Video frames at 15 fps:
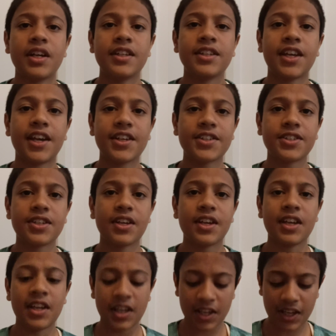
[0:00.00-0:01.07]
text,
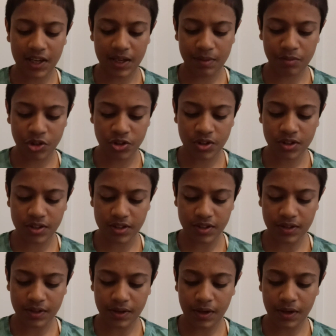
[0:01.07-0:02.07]
images,